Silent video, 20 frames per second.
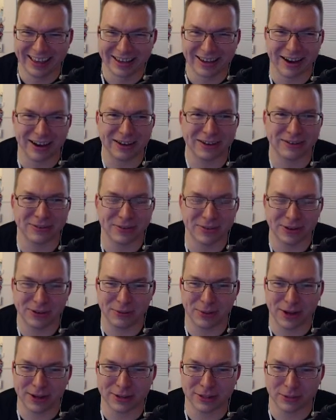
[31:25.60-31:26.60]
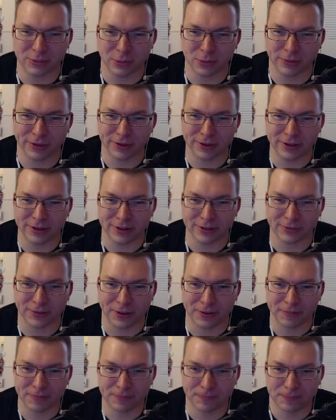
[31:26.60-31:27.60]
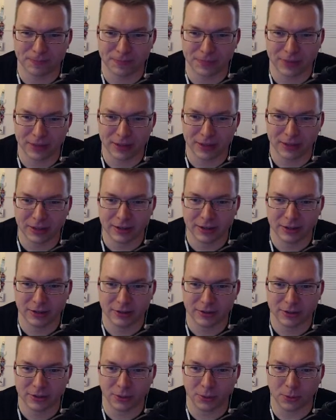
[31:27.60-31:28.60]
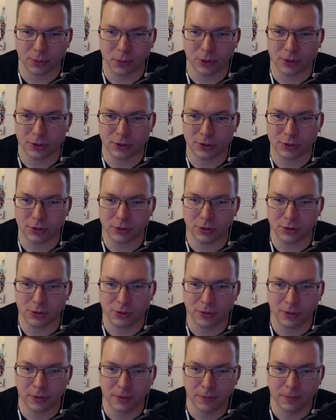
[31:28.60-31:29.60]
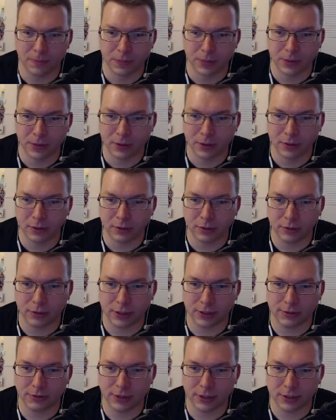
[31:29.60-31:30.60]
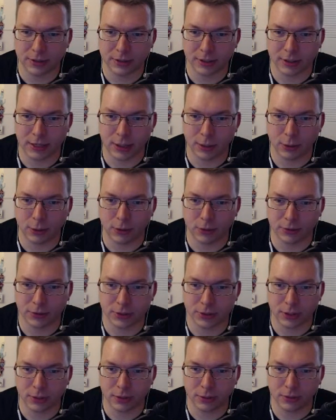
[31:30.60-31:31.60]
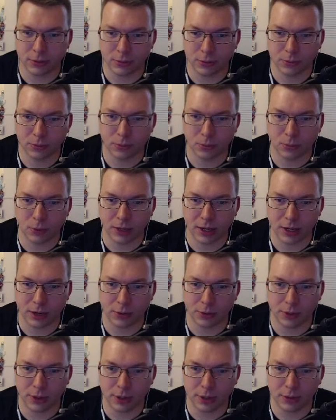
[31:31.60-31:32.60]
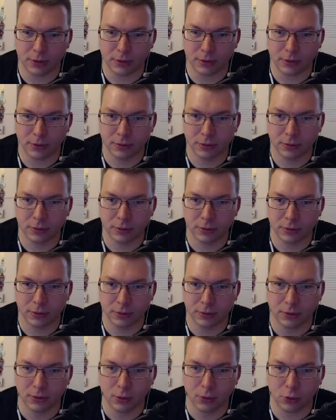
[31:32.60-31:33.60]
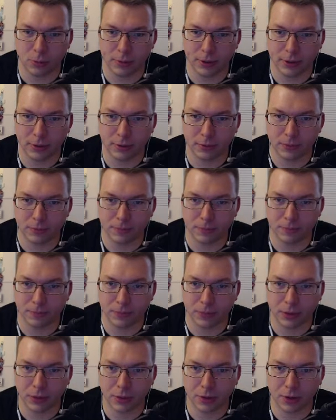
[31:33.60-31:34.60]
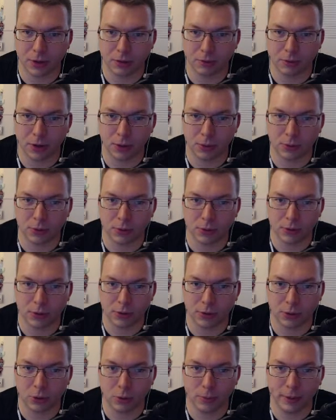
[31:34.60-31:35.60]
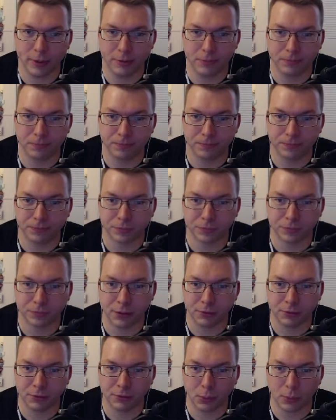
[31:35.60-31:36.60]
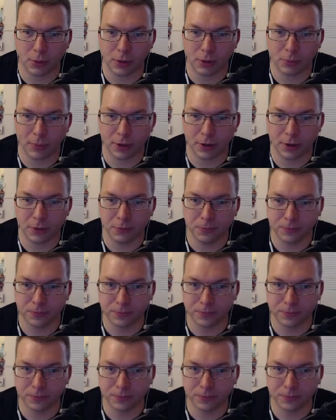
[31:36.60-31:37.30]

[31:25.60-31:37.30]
Alright, we can zoom a little fast. That's fine. So we're going to leave this, and now all of a sudden, we're now in orbit around Kerbal in a really weird manner.